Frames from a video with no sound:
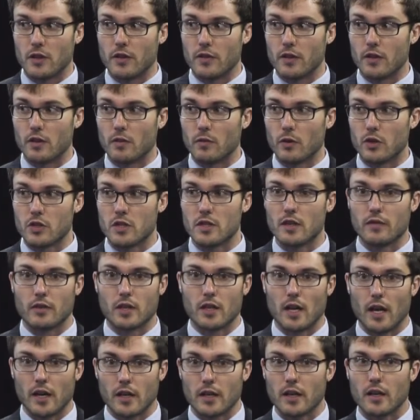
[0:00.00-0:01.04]
at the University of
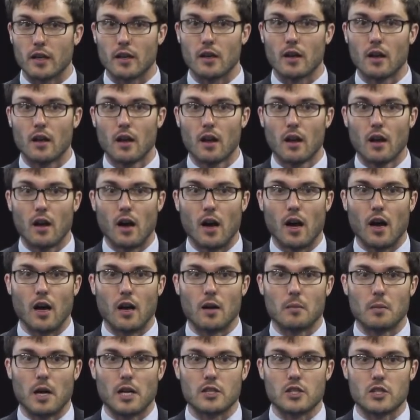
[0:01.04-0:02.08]
Connecticut.
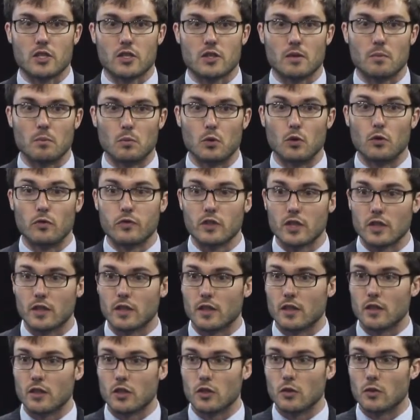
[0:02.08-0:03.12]
I just moved
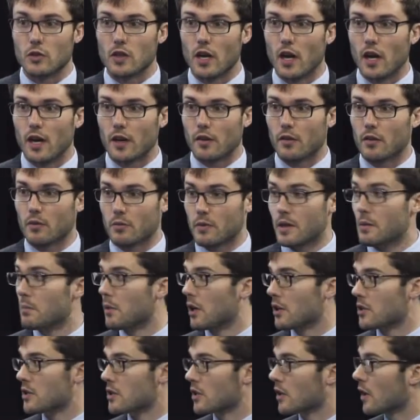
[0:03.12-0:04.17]
to UConn 3
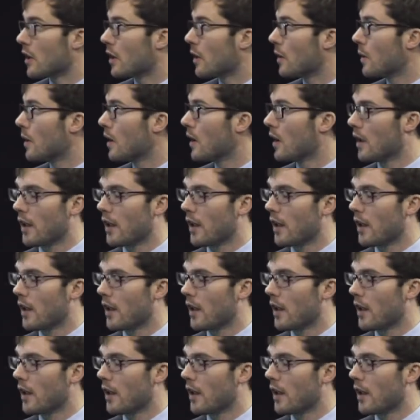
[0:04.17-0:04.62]
months ago,